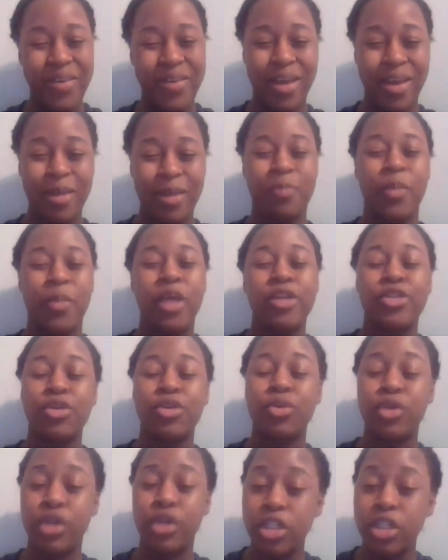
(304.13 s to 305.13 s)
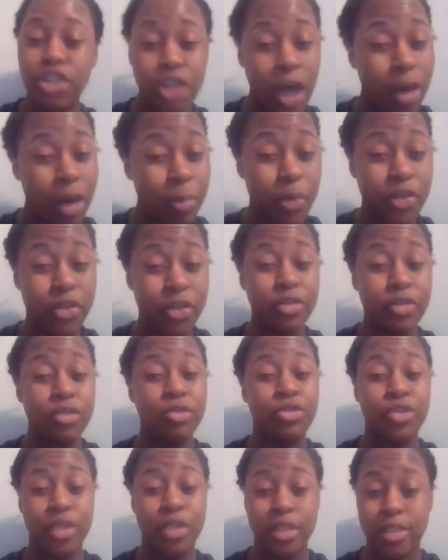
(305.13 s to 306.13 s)
Okay, so good job with your
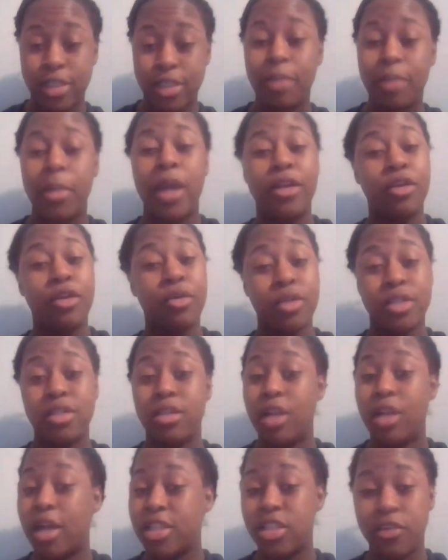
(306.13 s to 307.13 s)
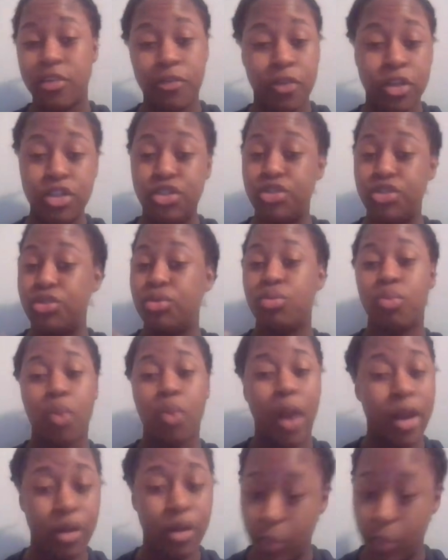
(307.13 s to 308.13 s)
nutrients. I noticed lots of friends knew
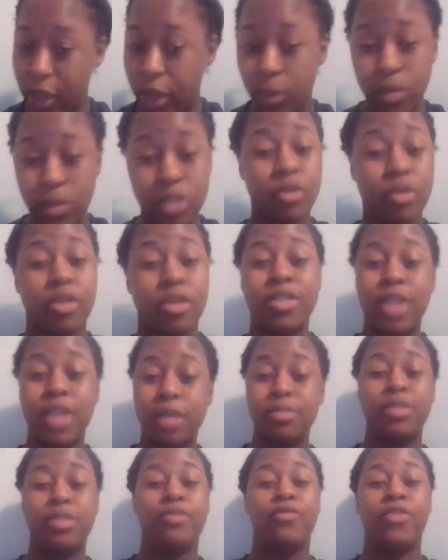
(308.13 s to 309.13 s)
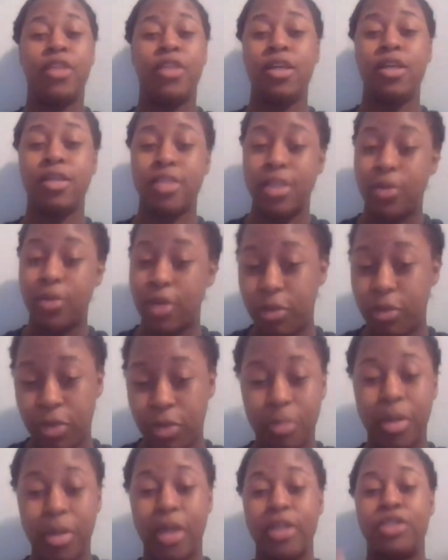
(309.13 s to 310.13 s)
right away which were the types of things that would help
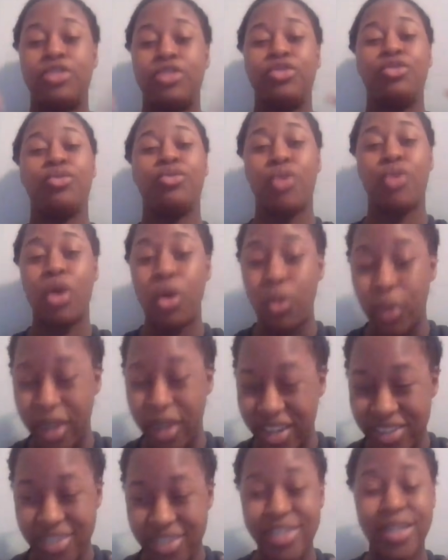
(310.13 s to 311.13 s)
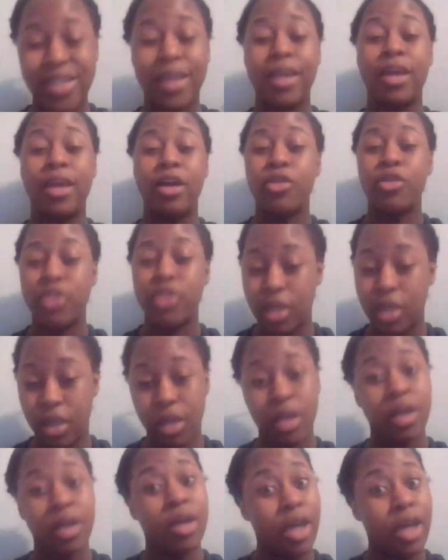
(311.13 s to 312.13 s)
their bodies grow and stay healthy.
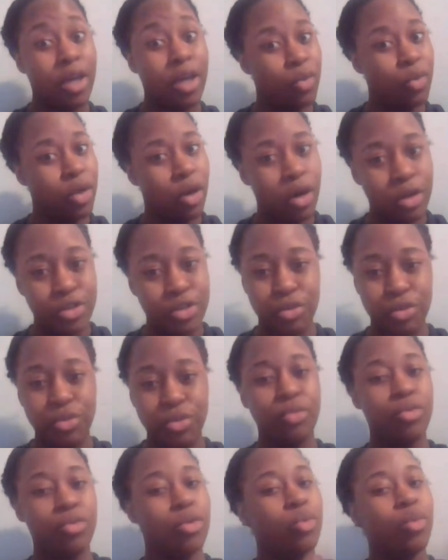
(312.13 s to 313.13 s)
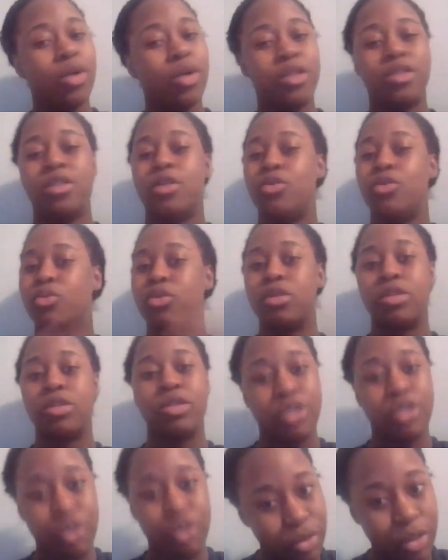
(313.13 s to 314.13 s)
And we also knew the ones that weren't
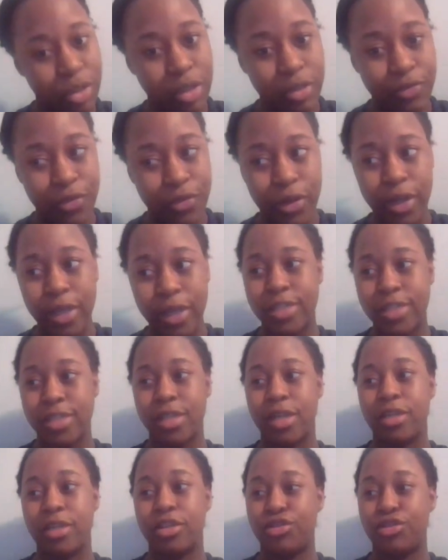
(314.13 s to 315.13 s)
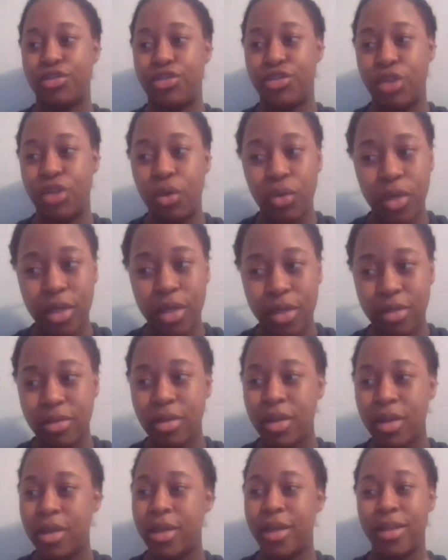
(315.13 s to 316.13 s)
so good for us, like the soda
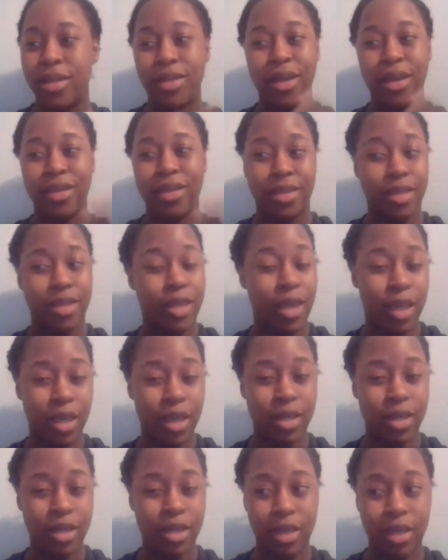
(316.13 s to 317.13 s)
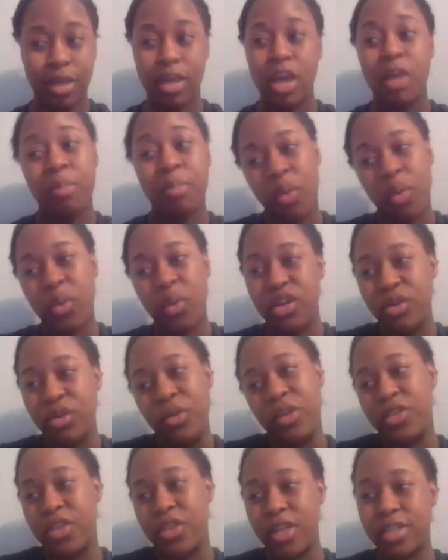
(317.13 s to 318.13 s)
and like the candy. But we knew
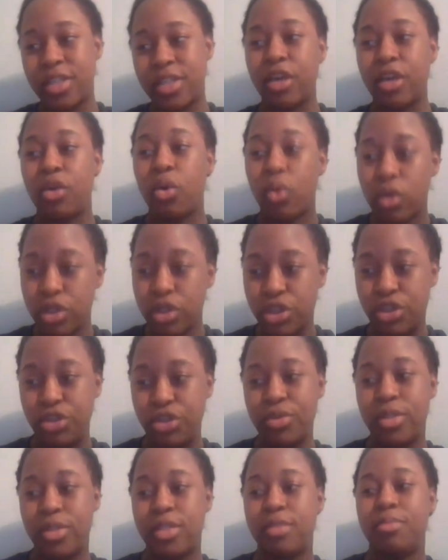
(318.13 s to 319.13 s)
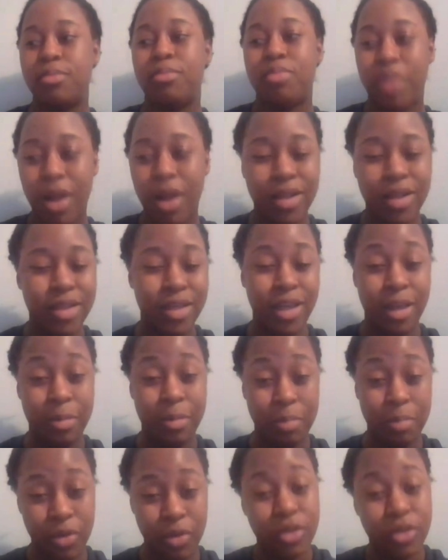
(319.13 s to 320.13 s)
that things like orange juice, broccoli, and
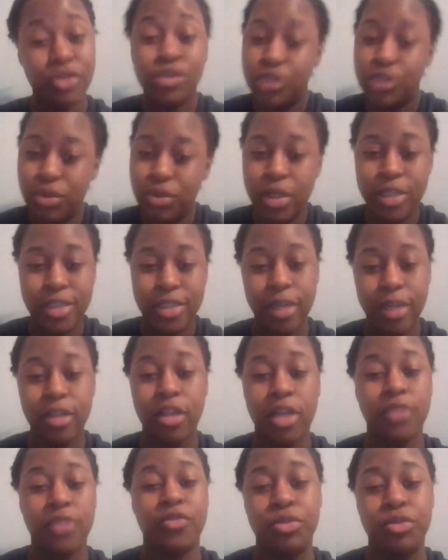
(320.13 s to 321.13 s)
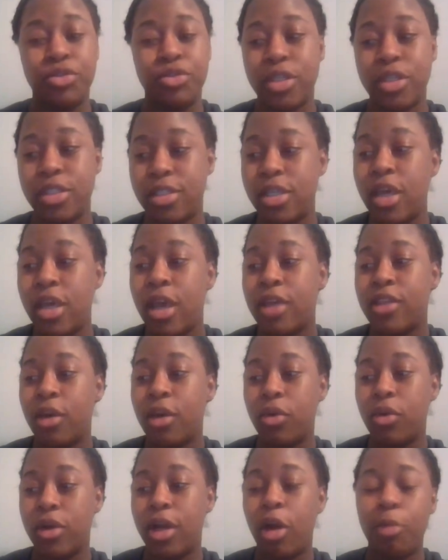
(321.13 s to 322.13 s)
milk do contain a lot of nutrients that
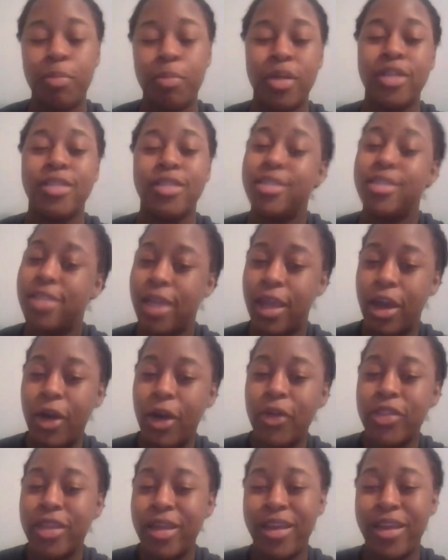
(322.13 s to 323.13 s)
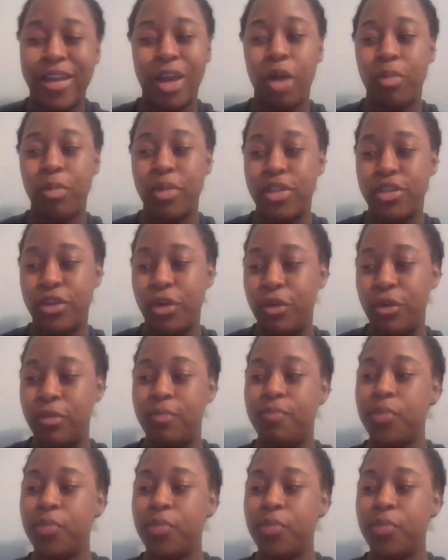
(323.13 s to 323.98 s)
will help us stay healthy and help us grow.